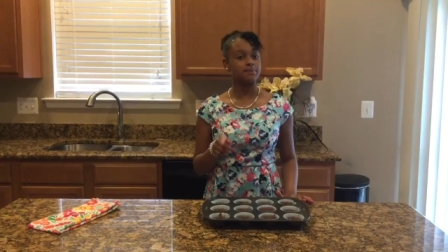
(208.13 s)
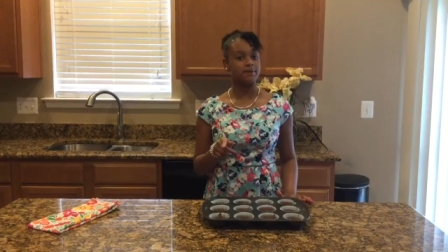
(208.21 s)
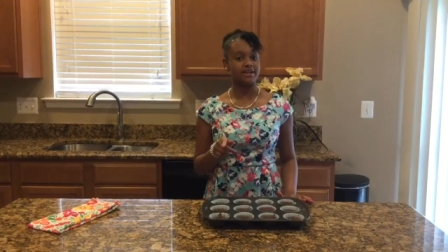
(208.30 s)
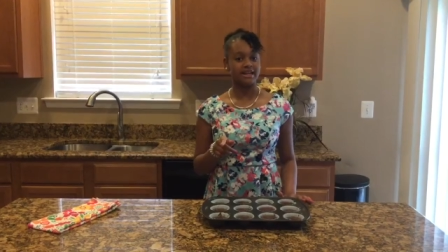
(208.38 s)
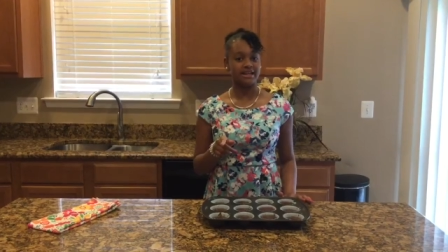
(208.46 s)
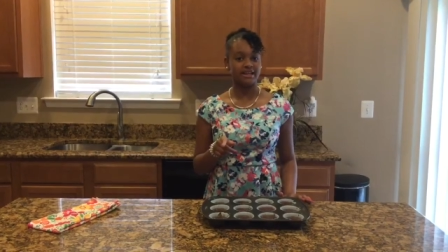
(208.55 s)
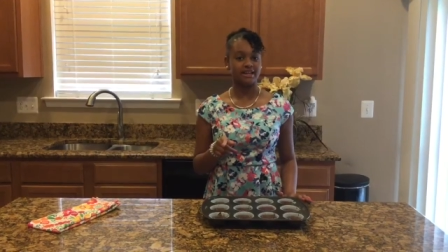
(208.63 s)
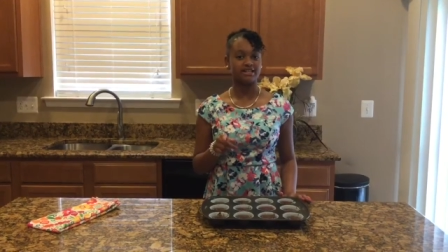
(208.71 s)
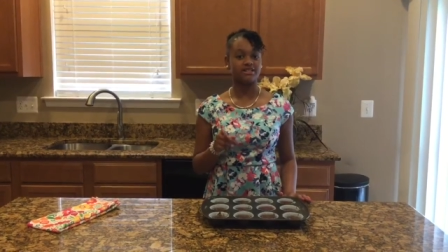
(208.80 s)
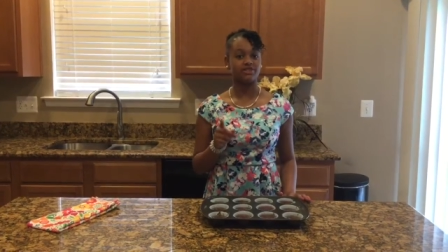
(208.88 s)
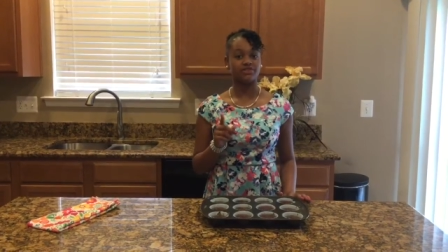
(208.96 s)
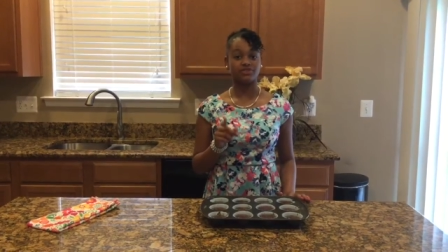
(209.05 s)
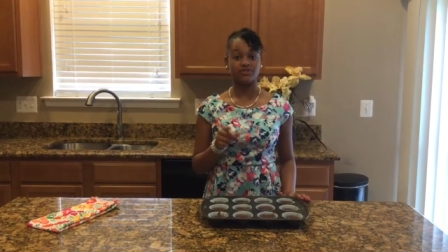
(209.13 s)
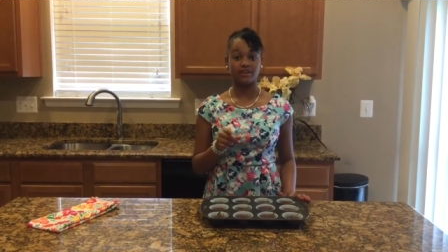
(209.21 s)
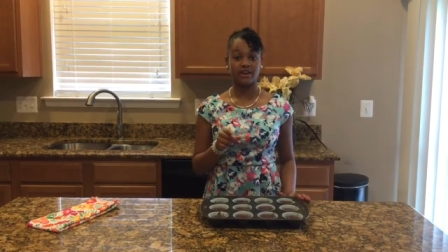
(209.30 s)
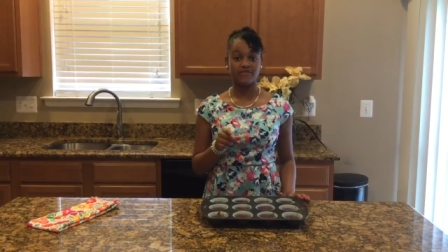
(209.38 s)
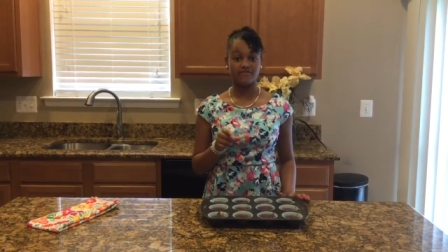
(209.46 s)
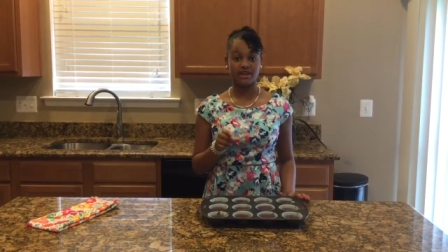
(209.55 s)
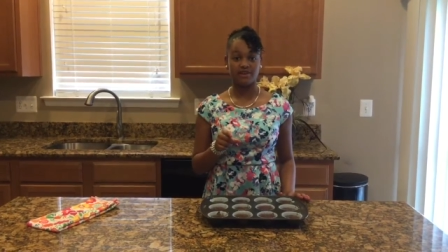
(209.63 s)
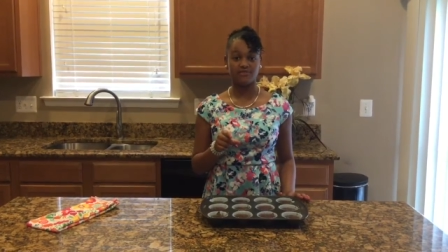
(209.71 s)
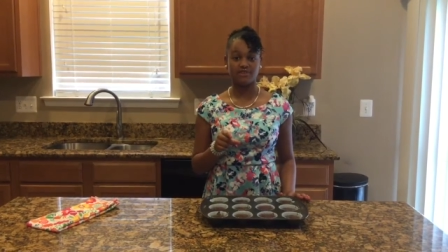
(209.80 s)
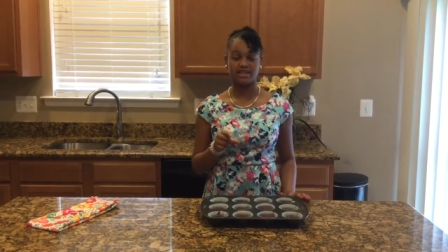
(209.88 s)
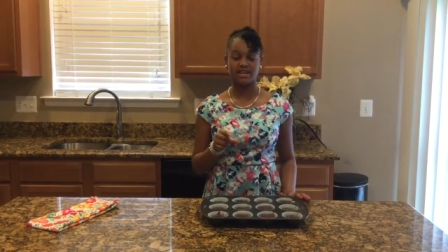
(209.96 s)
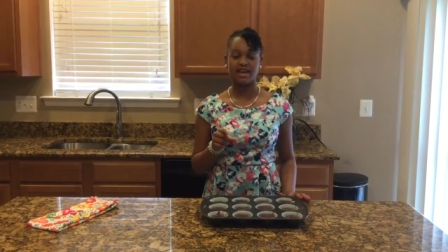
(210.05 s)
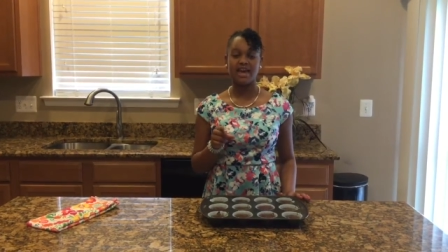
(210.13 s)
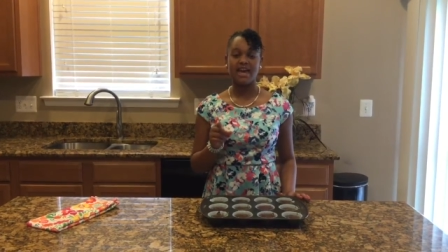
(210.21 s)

preheated to 350